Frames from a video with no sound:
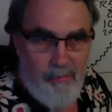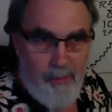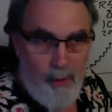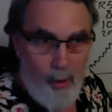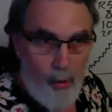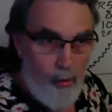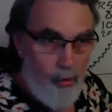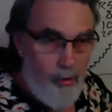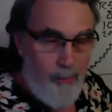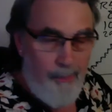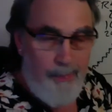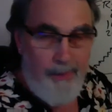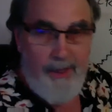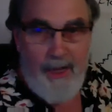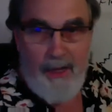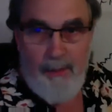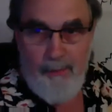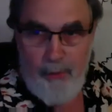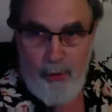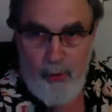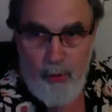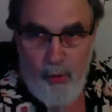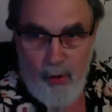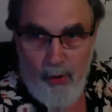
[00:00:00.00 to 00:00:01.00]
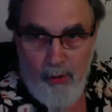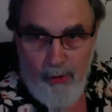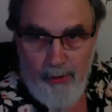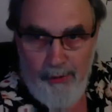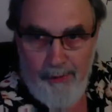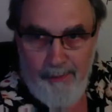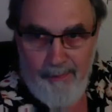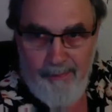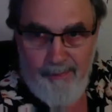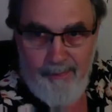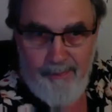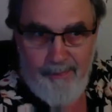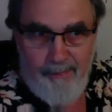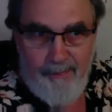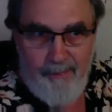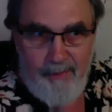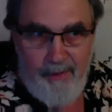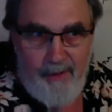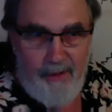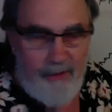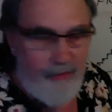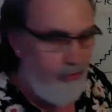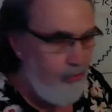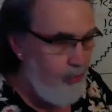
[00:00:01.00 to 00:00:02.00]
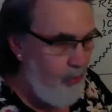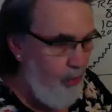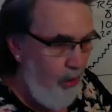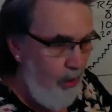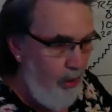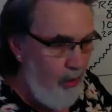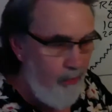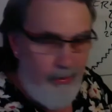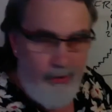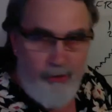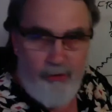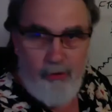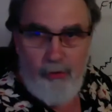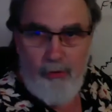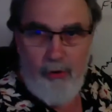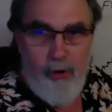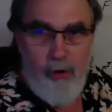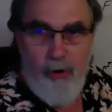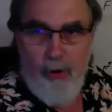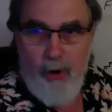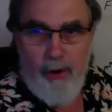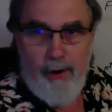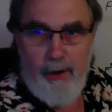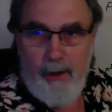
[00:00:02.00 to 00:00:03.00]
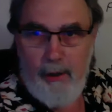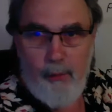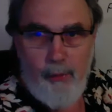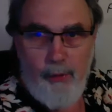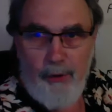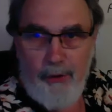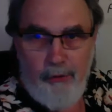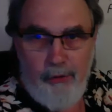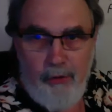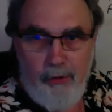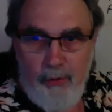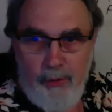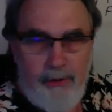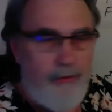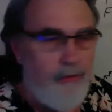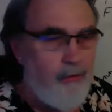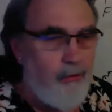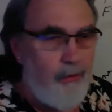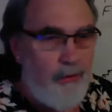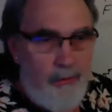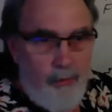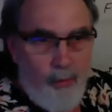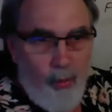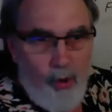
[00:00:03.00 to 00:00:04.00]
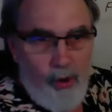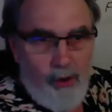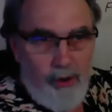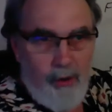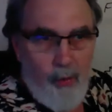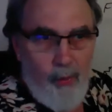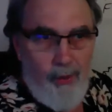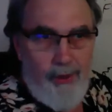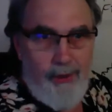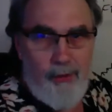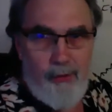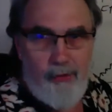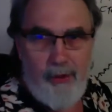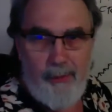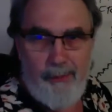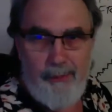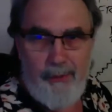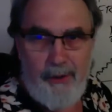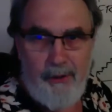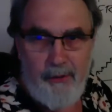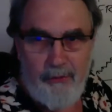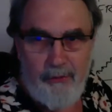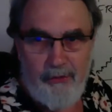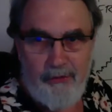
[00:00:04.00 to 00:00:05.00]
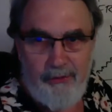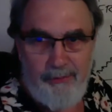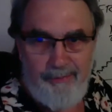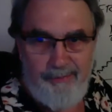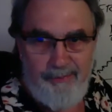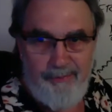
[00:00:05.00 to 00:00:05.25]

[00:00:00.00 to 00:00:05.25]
Or it became too hard. It's too hard. This is too hard. I don't want to do it. So walk away and do something else.